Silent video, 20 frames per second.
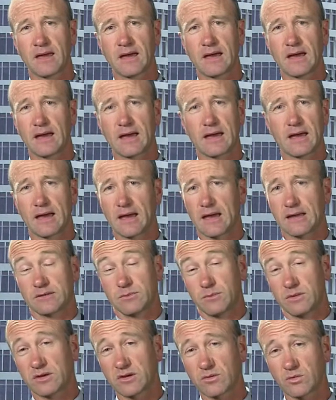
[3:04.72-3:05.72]
At
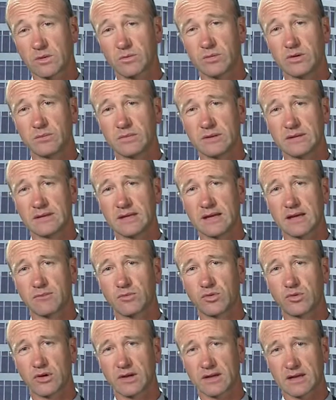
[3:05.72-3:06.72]
the minute, we're probably
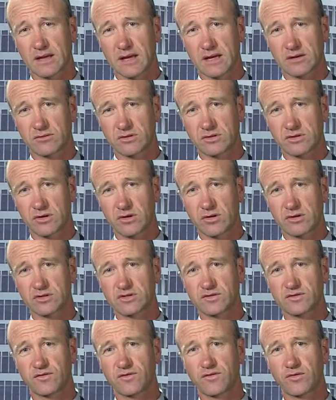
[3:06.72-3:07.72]
more like
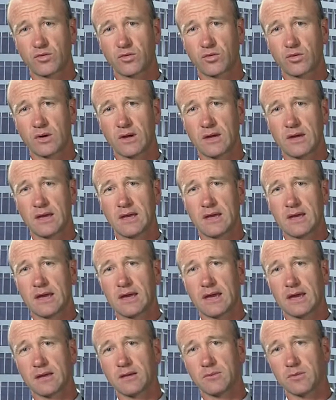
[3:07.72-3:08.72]
$100 for,
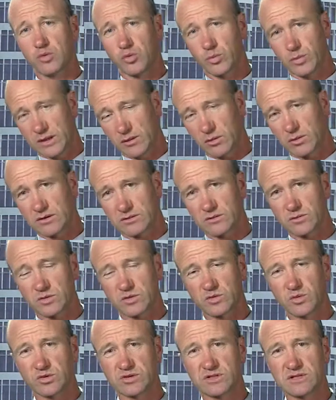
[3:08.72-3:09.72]
albeit we're
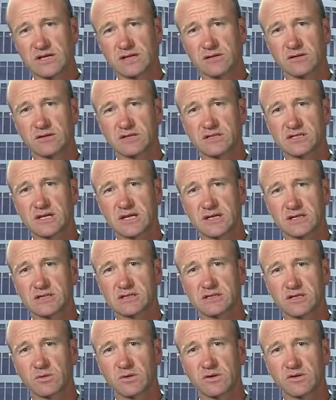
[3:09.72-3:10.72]
towards the end of the
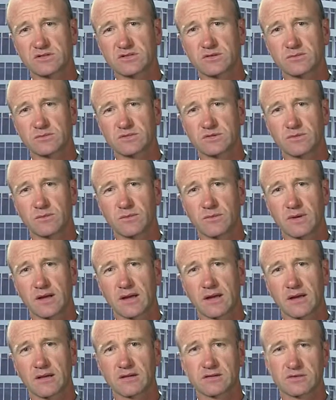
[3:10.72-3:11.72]
season, so we've got some
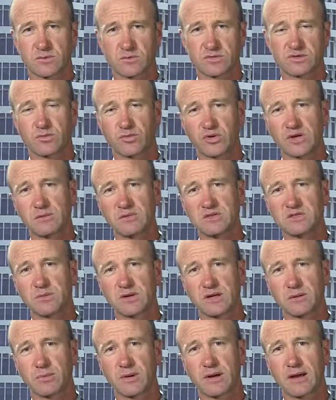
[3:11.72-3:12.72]
premiums
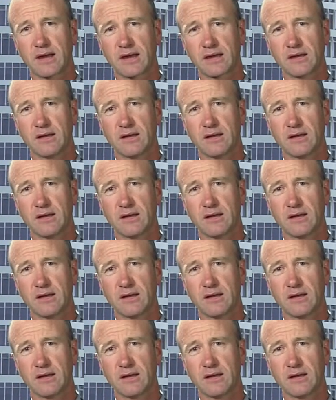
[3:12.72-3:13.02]
being paid.